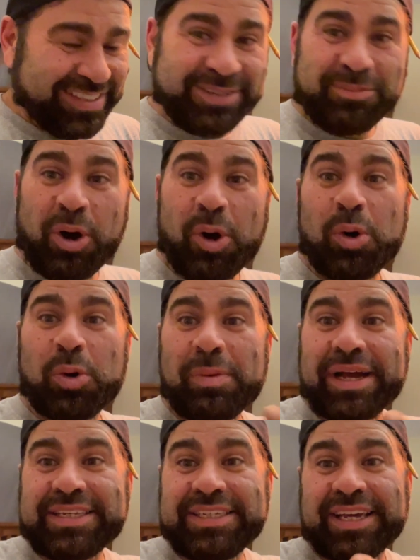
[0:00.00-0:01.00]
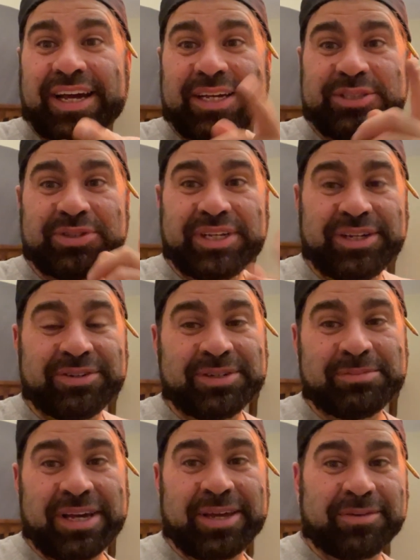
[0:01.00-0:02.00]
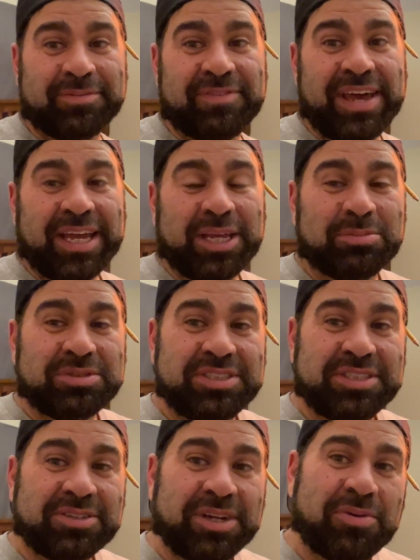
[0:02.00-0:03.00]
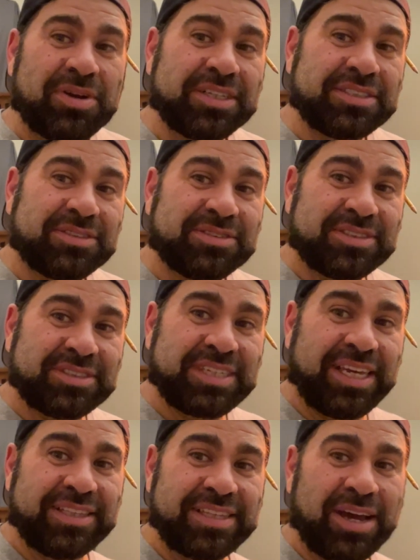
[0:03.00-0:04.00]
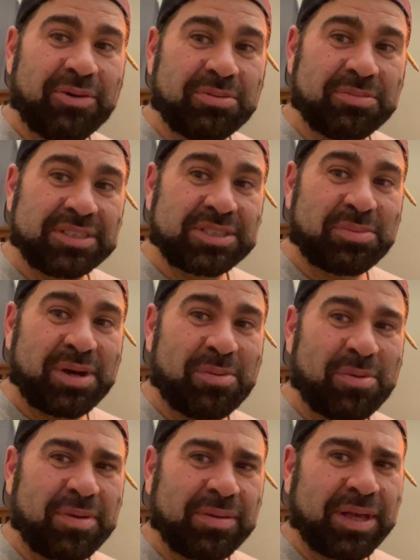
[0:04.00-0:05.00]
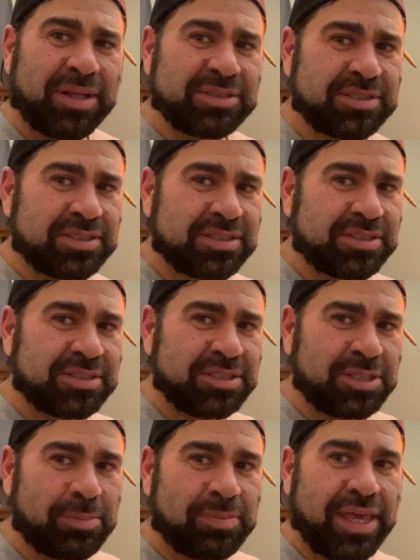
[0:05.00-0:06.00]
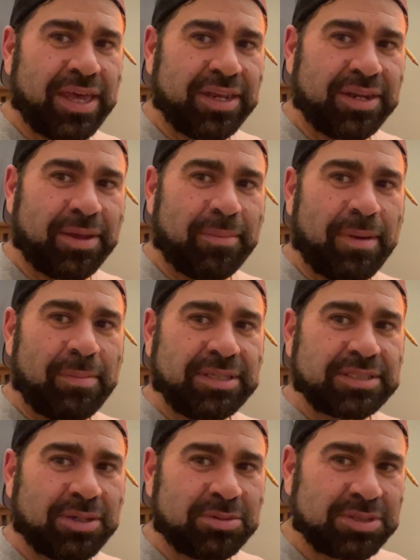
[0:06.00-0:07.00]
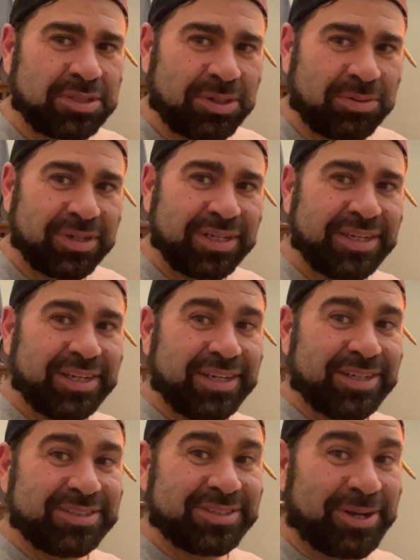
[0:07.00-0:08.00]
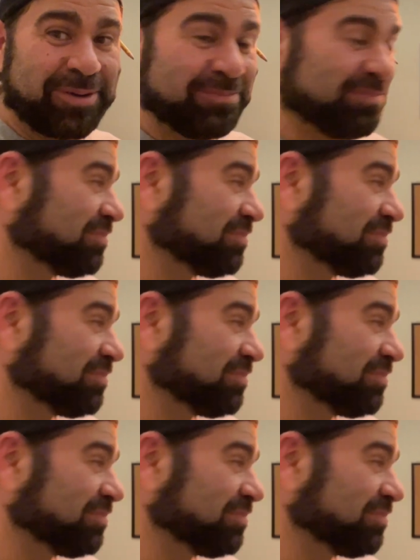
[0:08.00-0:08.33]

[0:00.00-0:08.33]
my dehydrator and my vacuum sealer. I want to take that with me somehow, but maybe I'll slip that in at mommy's house too. So,